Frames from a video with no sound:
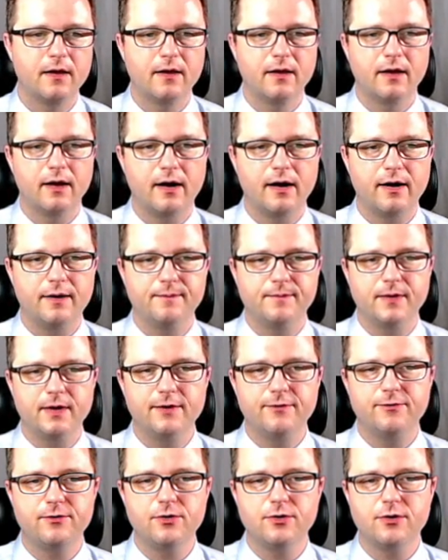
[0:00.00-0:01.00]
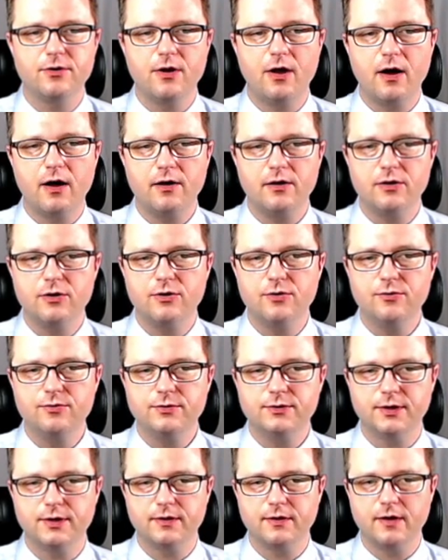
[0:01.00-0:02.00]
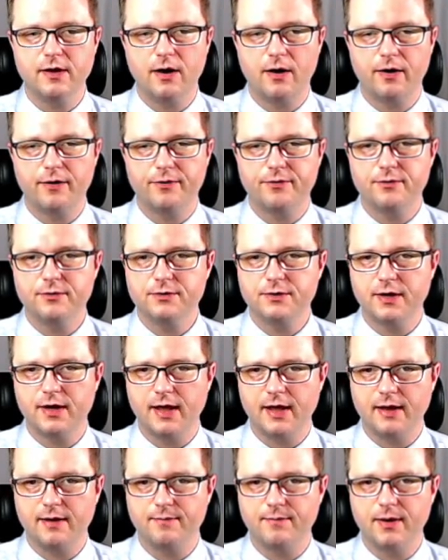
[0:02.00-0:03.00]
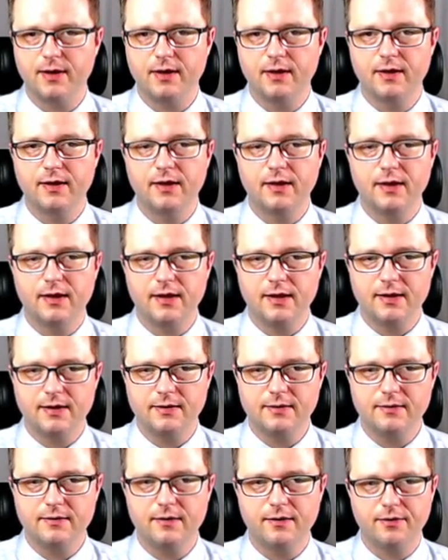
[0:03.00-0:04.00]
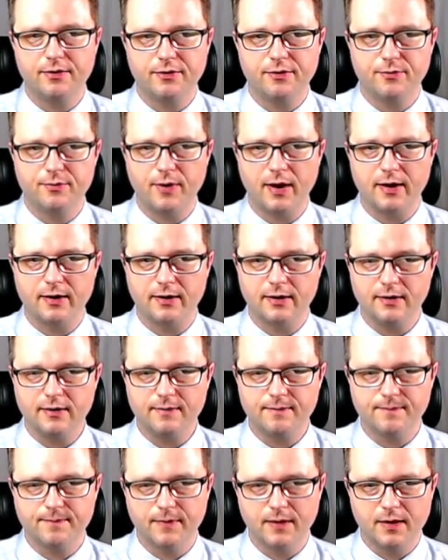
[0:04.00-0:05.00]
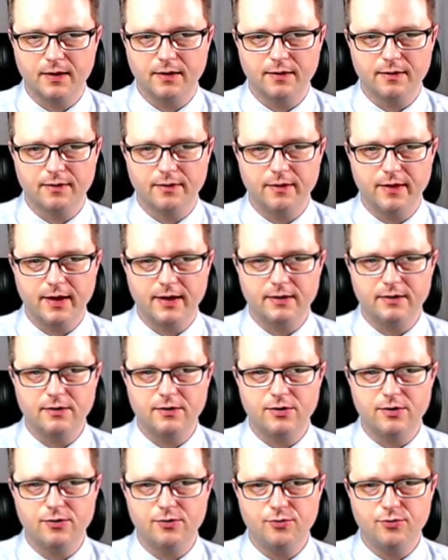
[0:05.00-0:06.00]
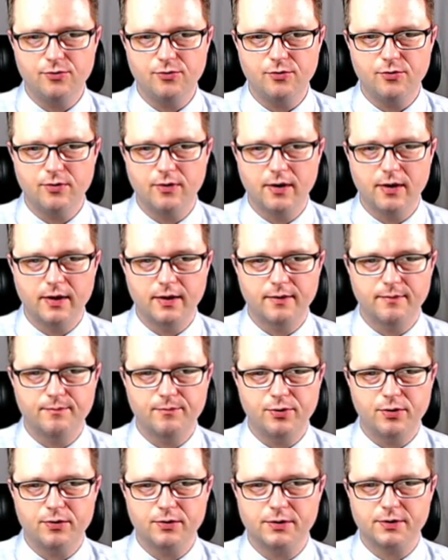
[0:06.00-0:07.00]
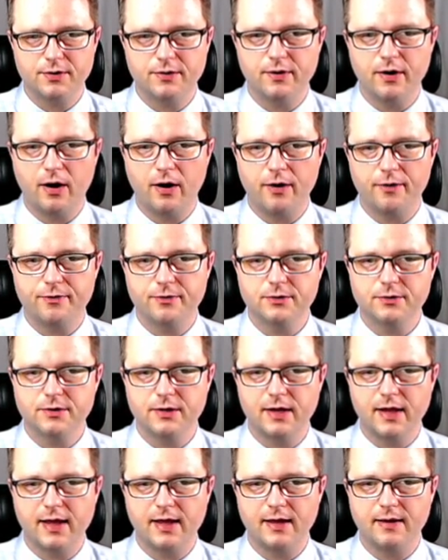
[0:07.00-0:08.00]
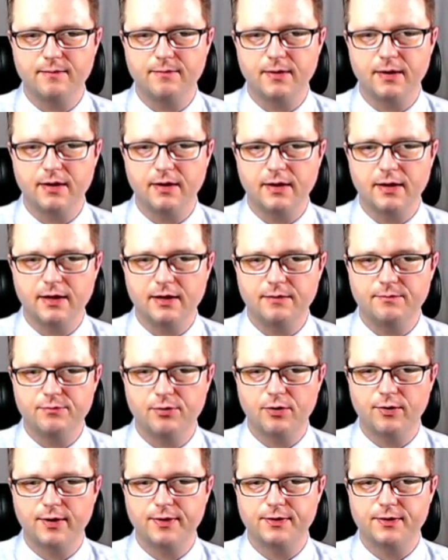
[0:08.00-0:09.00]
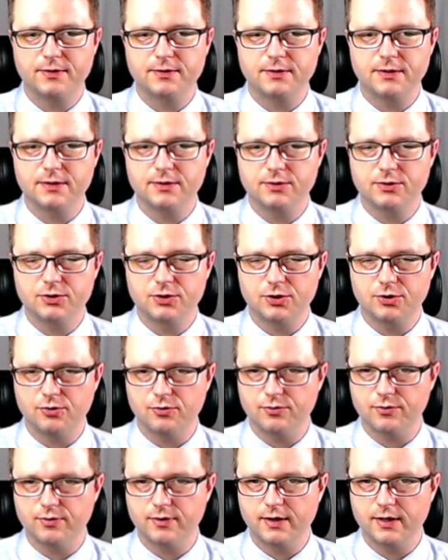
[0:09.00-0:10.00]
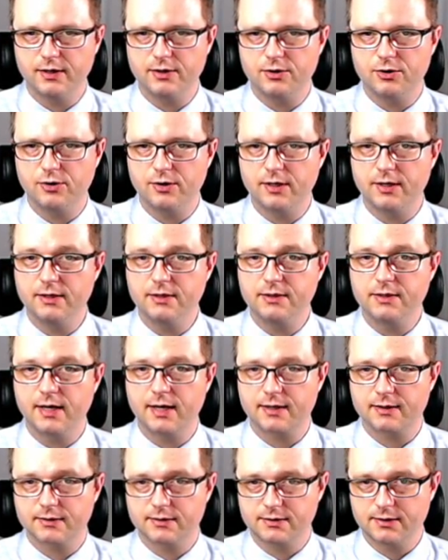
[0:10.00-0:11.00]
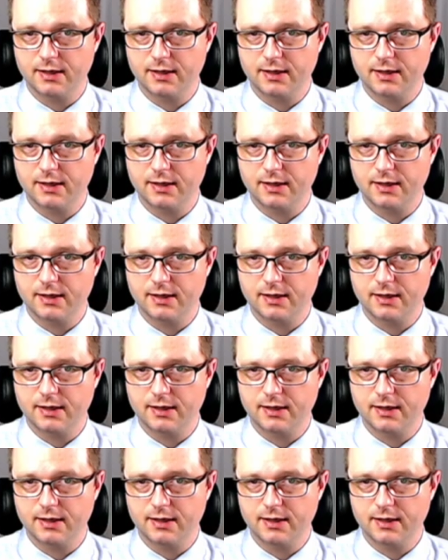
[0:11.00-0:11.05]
If you're not using the author's name in the writing, then you put the author's name in parentheses too in your in-text